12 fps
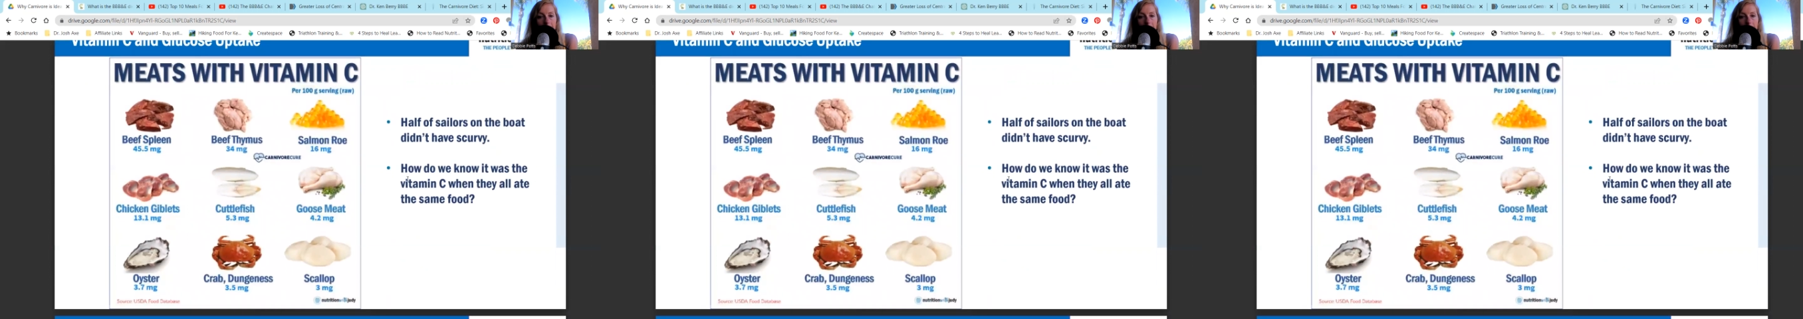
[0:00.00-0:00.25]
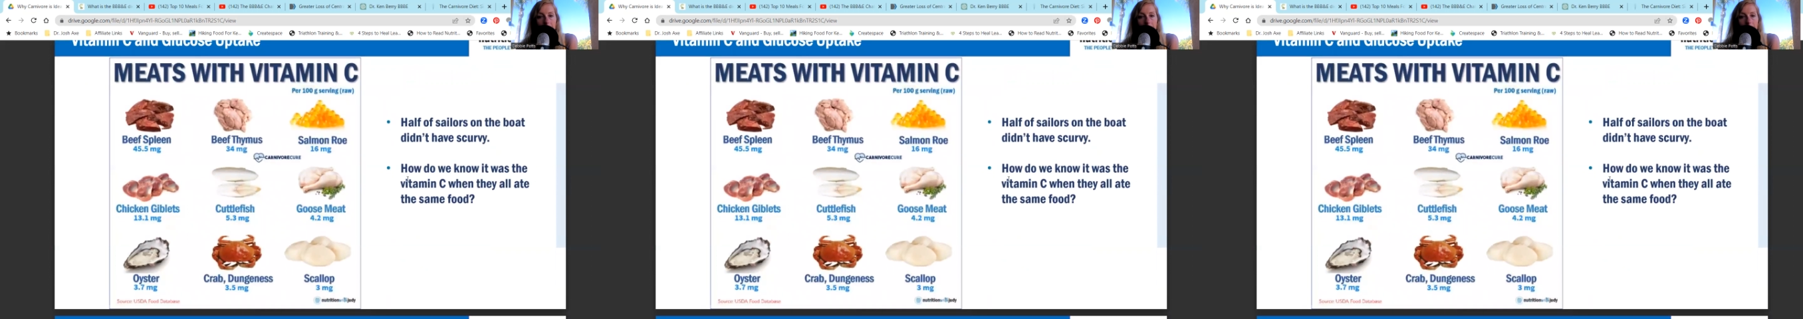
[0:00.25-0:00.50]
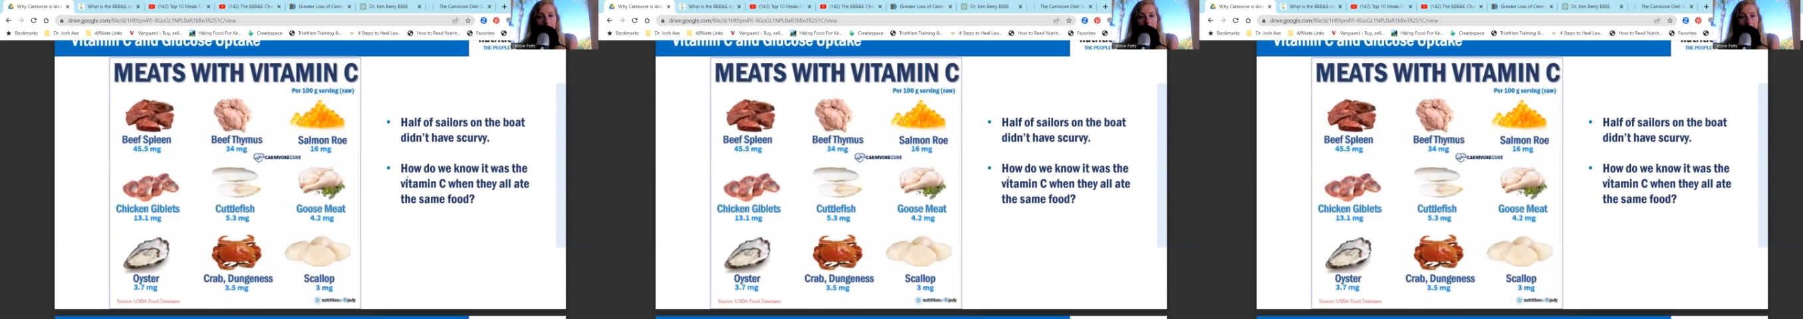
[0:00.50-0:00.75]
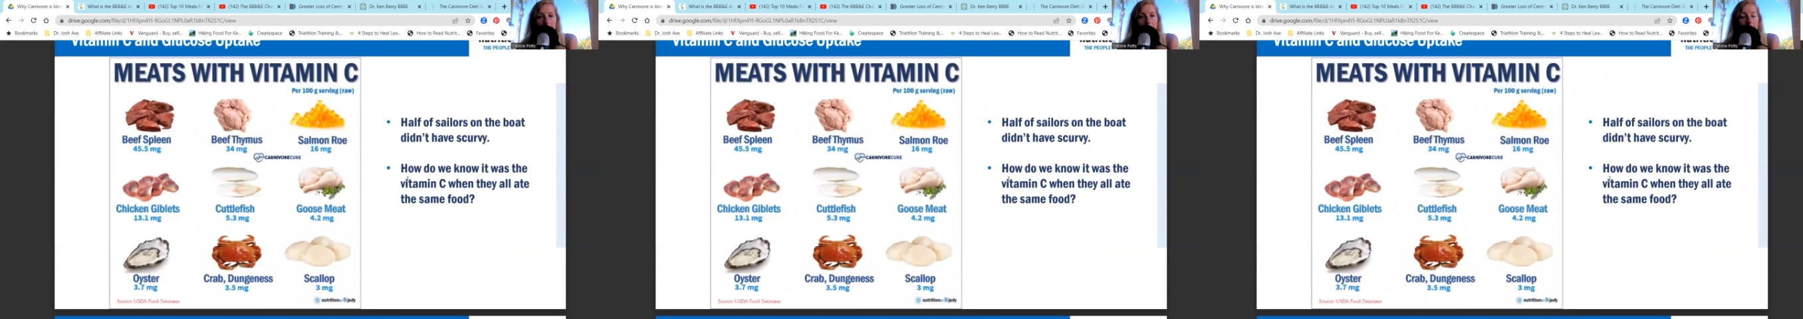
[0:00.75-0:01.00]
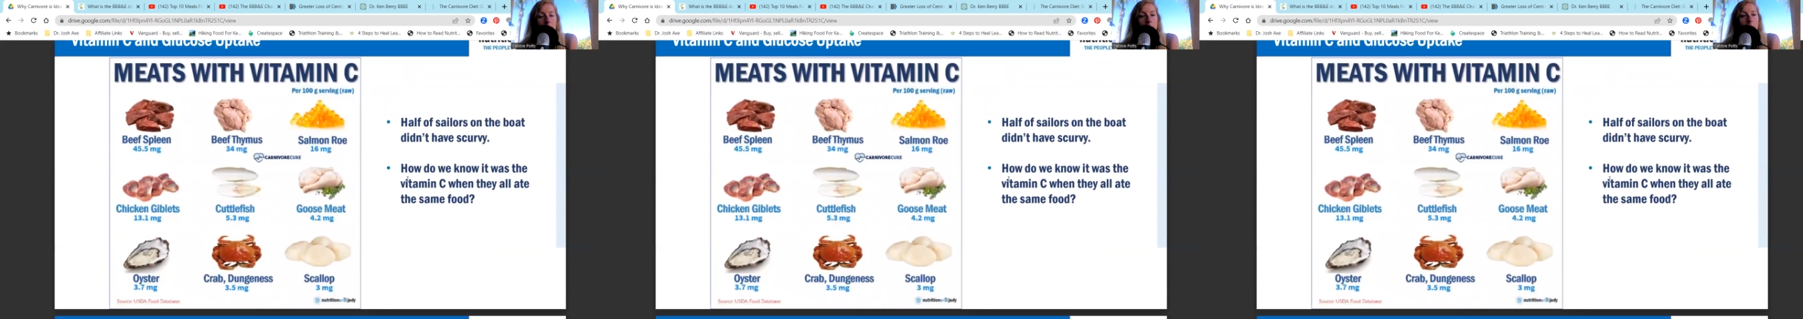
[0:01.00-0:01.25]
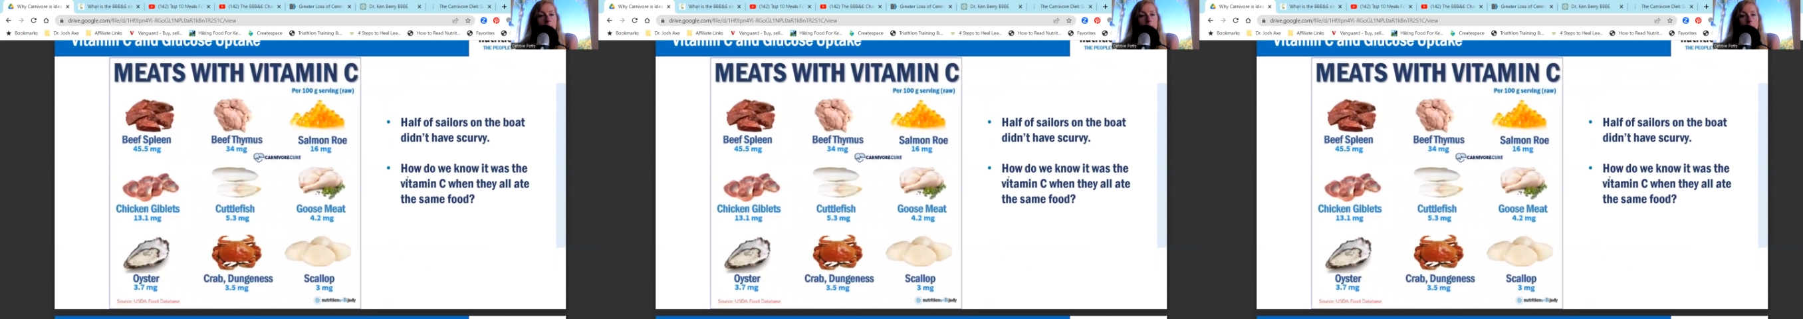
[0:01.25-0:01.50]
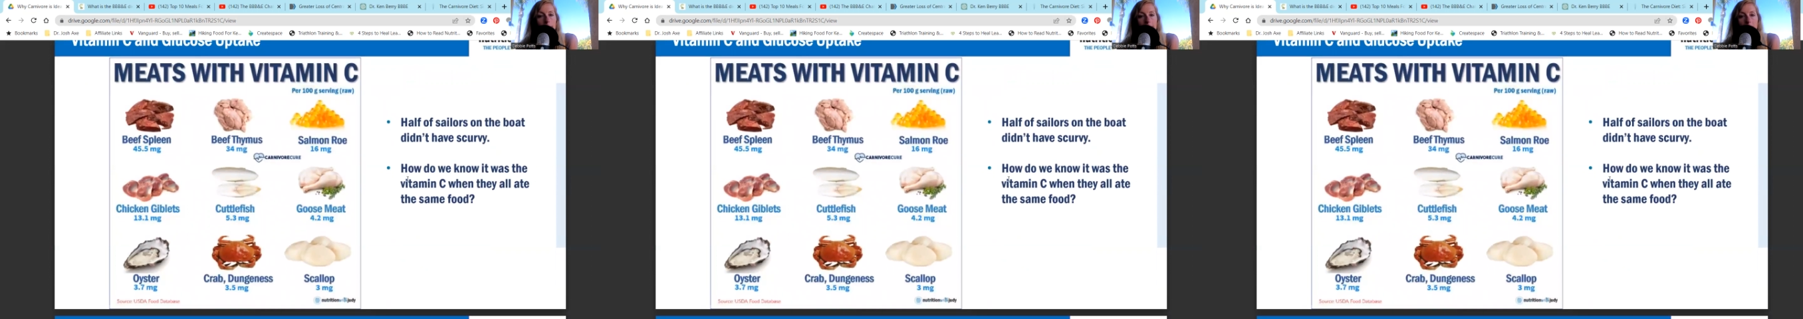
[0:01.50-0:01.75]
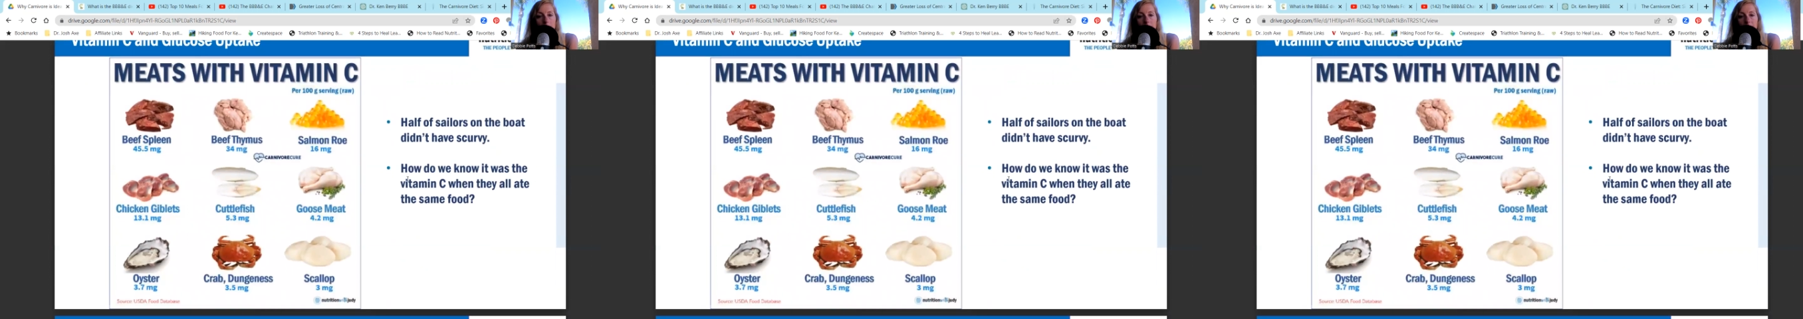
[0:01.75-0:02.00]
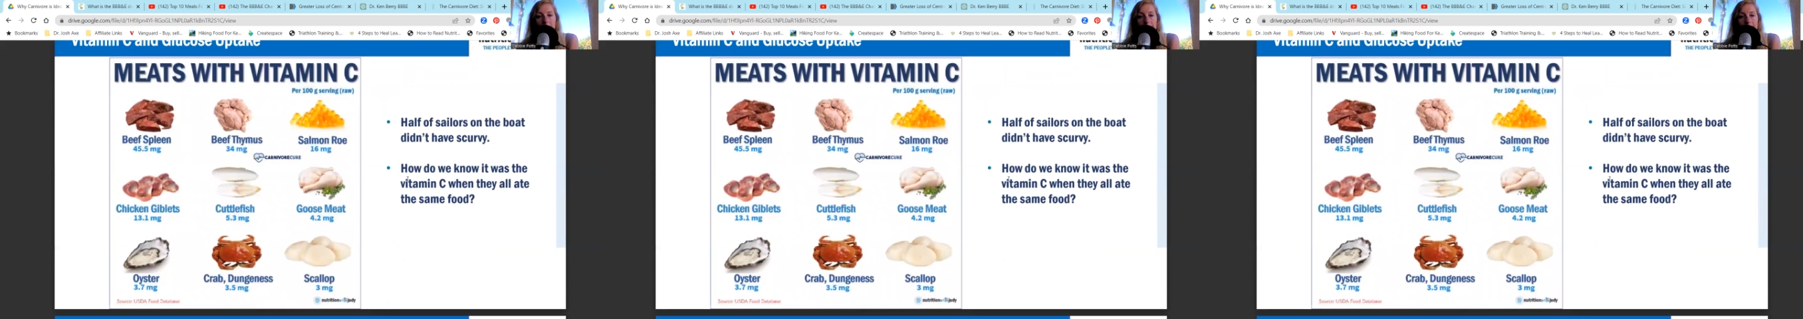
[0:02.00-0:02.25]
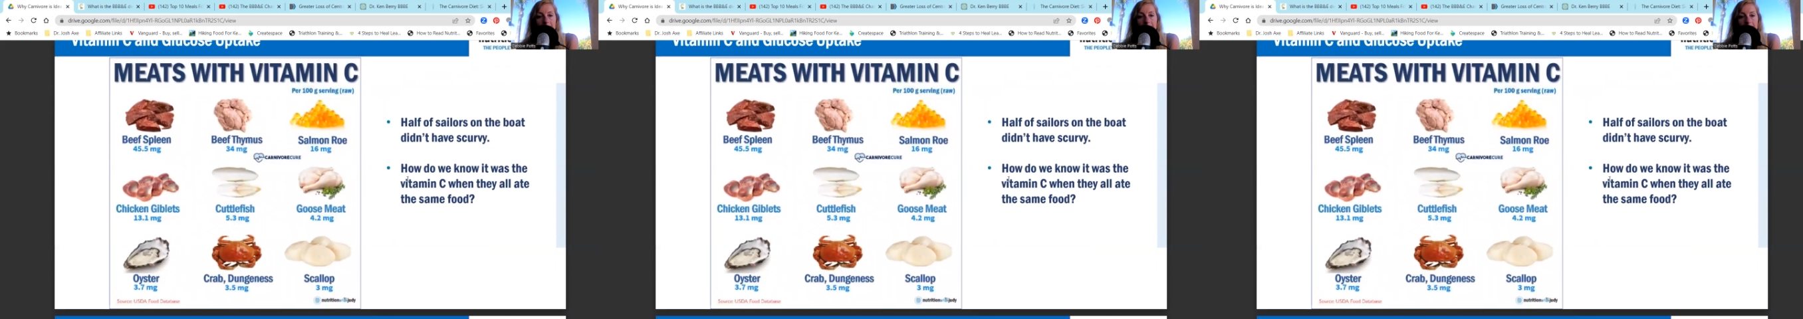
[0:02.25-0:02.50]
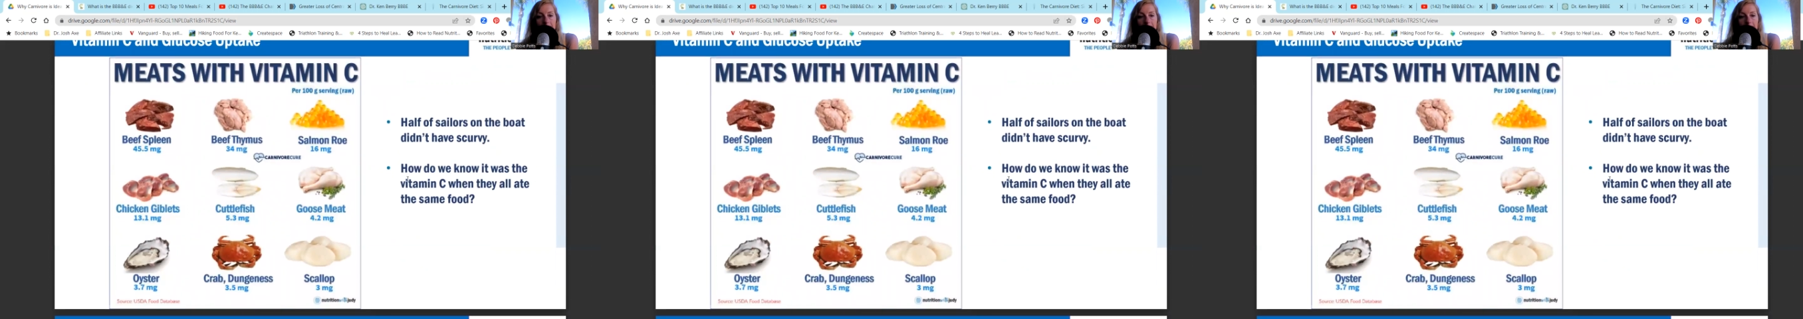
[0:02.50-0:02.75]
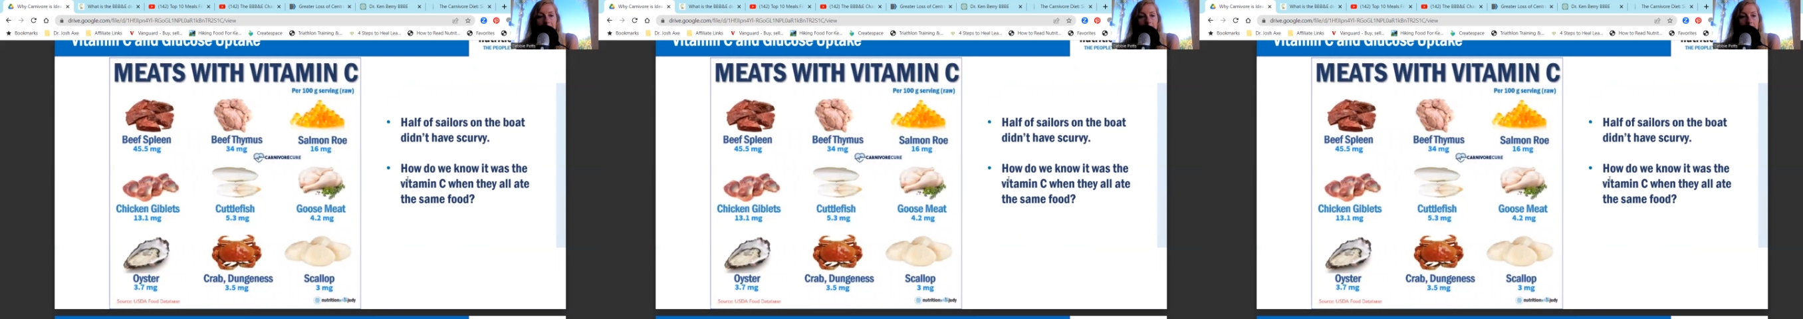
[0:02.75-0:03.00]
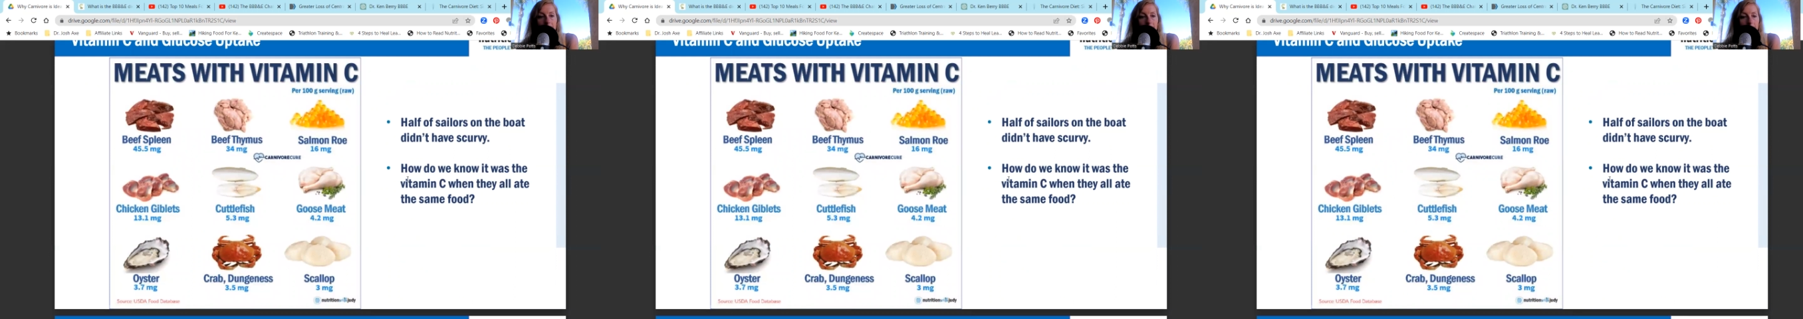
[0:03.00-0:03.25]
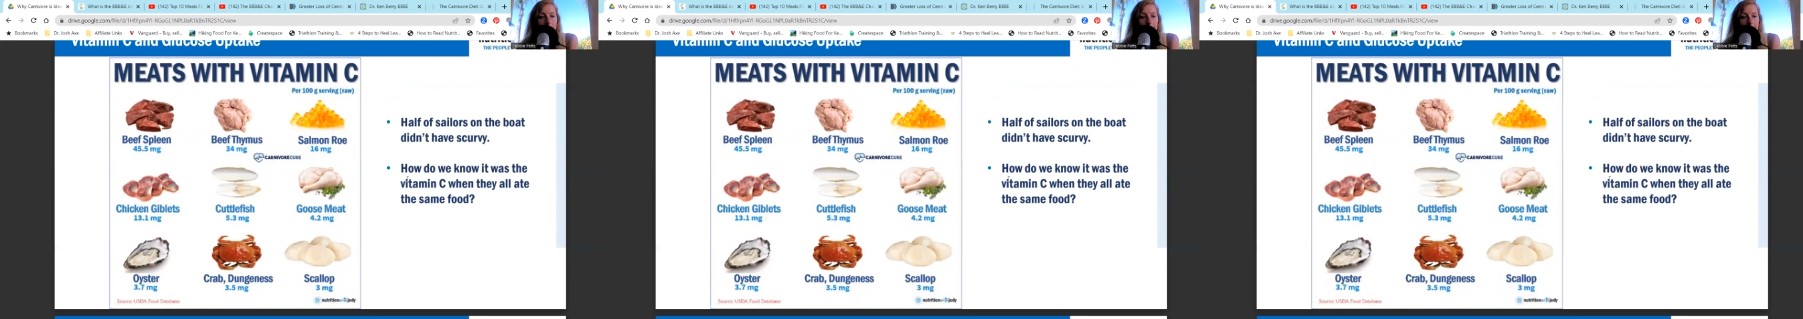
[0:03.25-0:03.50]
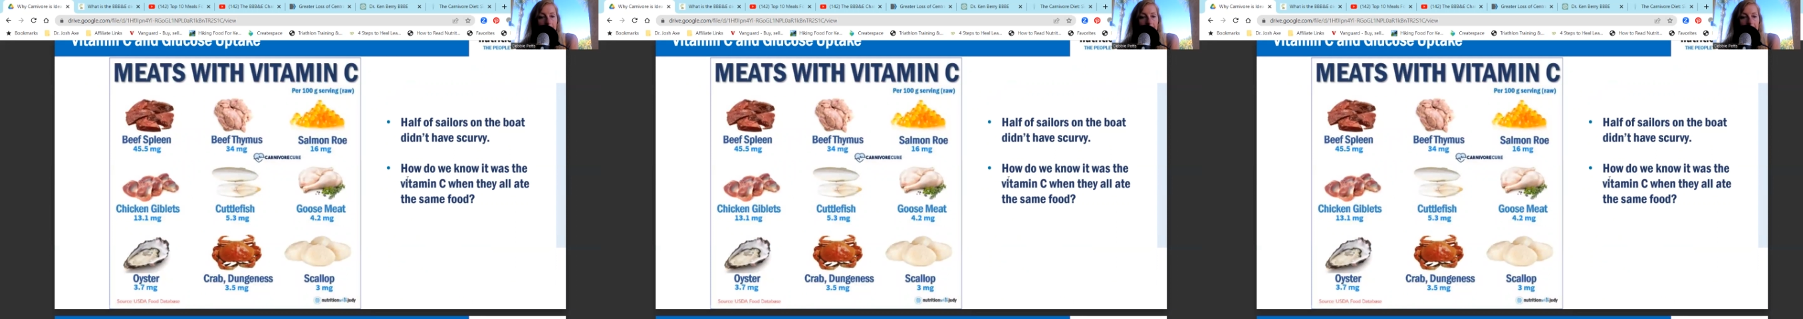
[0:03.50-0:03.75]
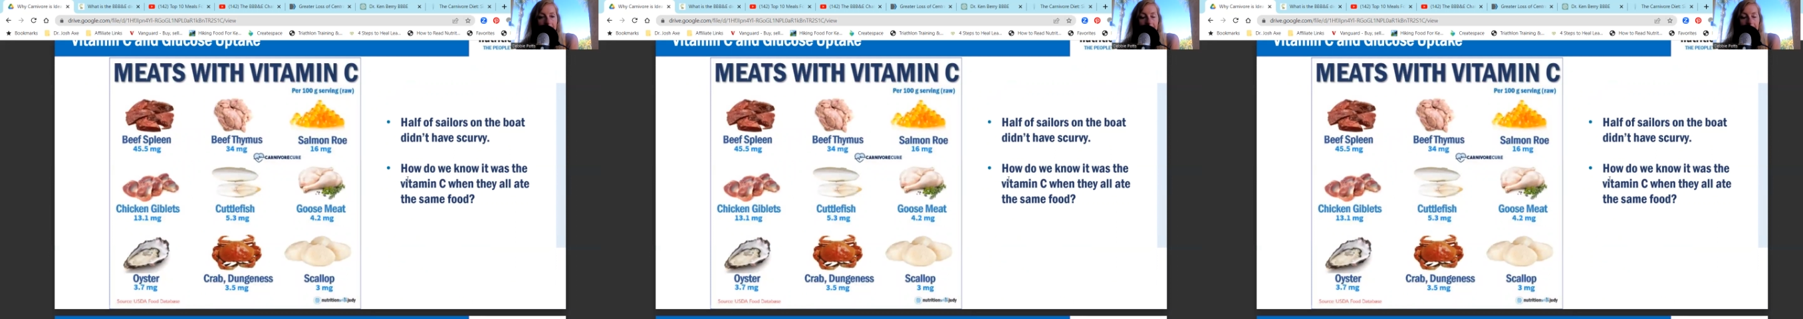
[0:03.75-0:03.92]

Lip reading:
Nobody's mouth can be seen.